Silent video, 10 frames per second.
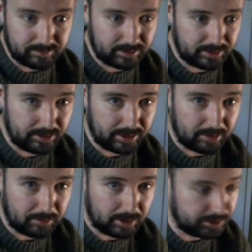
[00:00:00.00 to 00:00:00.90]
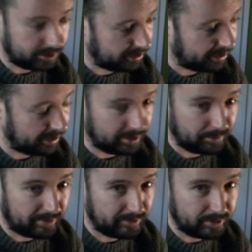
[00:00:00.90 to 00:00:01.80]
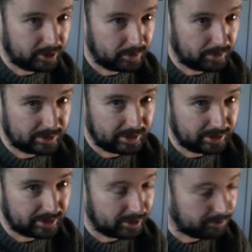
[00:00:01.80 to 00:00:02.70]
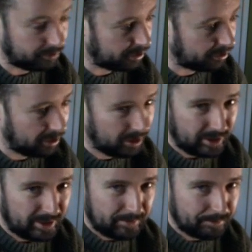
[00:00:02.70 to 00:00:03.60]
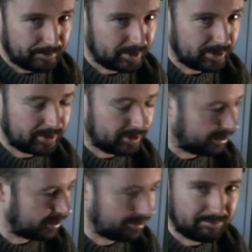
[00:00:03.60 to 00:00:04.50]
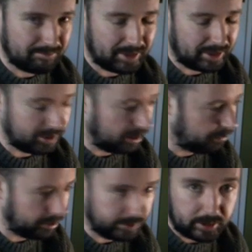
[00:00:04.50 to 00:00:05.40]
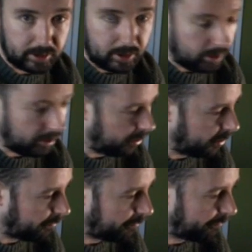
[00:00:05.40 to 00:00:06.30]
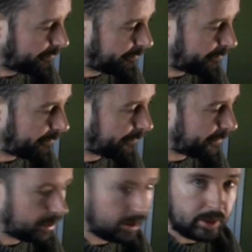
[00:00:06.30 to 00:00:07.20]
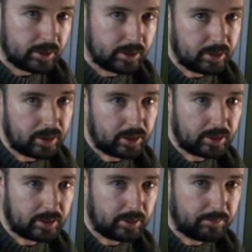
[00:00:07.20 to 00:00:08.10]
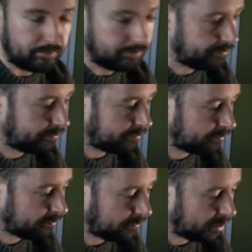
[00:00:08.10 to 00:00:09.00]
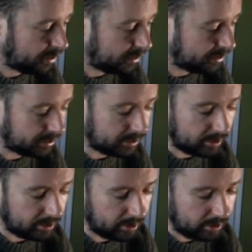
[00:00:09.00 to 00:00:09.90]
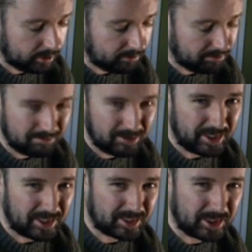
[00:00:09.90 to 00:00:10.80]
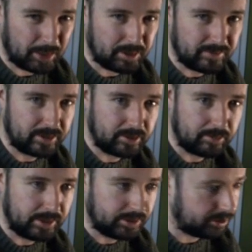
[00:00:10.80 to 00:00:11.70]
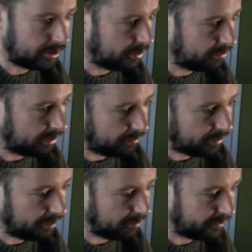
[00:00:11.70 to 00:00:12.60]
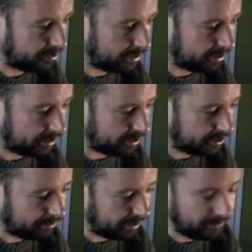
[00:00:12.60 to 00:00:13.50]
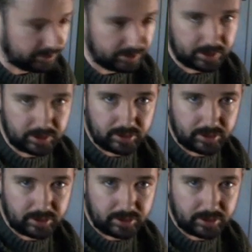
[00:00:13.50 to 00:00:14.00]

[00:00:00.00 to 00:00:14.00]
do that once, and you ended up having to do it about 10 times. So just nah, didn't bother. Um, there are there is there are a couple of other ways to get rid of twist as you're weaving. You can